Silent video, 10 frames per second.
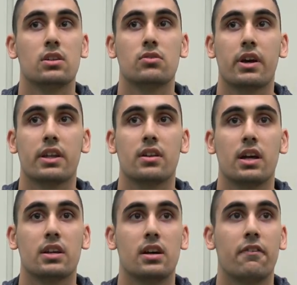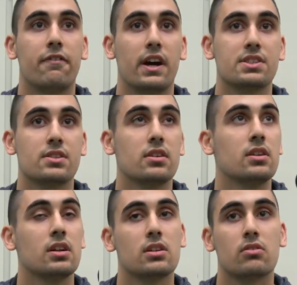to get like a faster,
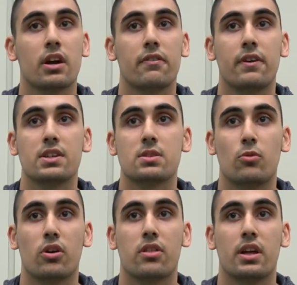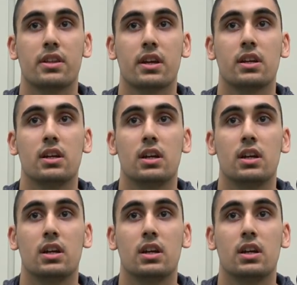to get faster, more athletic,